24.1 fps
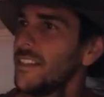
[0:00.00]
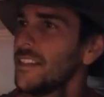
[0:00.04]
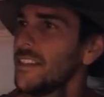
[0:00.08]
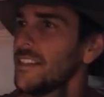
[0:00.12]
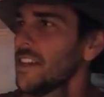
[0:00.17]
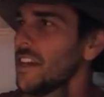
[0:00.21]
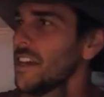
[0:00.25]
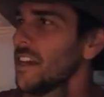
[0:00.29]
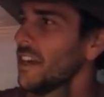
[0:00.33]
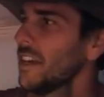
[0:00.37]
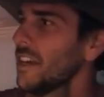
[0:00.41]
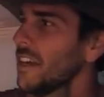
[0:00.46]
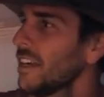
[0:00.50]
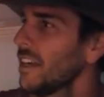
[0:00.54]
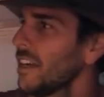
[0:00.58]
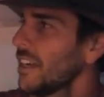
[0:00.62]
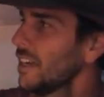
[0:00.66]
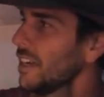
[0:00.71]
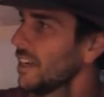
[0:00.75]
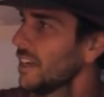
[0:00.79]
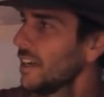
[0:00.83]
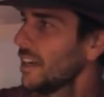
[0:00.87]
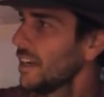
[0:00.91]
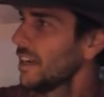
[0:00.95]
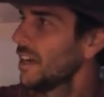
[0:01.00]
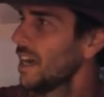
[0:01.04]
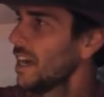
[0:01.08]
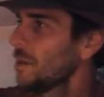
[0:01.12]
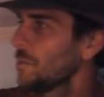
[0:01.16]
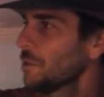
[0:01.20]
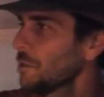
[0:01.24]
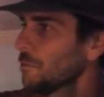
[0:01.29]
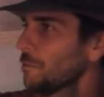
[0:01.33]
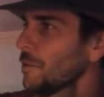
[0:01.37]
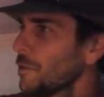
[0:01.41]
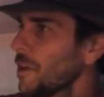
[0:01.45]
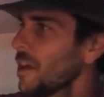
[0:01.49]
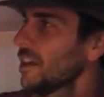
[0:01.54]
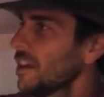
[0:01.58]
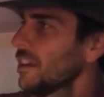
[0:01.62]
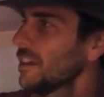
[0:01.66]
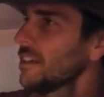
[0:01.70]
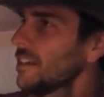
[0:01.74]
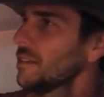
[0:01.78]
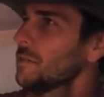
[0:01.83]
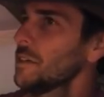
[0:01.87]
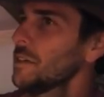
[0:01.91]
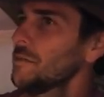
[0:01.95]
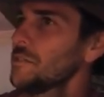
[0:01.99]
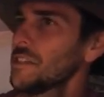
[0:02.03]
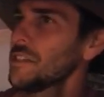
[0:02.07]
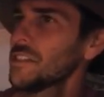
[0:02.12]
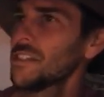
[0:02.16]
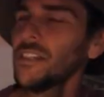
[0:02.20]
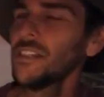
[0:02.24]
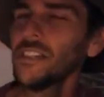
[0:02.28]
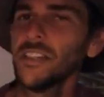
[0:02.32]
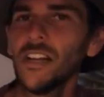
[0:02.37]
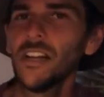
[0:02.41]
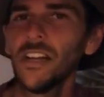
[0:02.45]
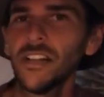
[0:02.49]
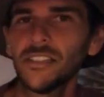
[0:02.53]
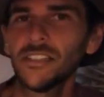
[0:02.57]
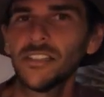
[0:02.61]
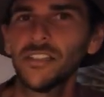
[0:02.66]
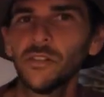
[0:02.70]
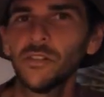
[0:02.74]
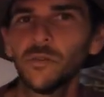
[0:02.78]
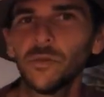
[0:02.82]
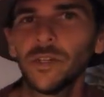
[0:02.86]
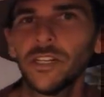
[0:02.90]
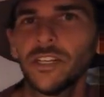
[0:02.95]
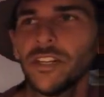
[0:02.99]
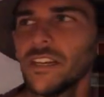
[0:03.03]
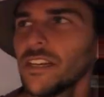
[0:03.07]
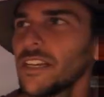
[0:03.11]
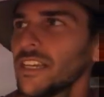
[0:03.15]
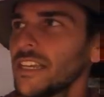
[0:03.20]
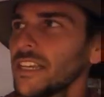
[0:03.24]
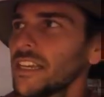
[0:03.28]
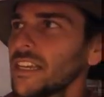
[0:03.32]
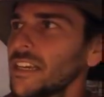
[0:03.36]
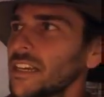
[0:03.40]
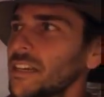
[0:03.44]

So up the front, we've just got a nice little window here,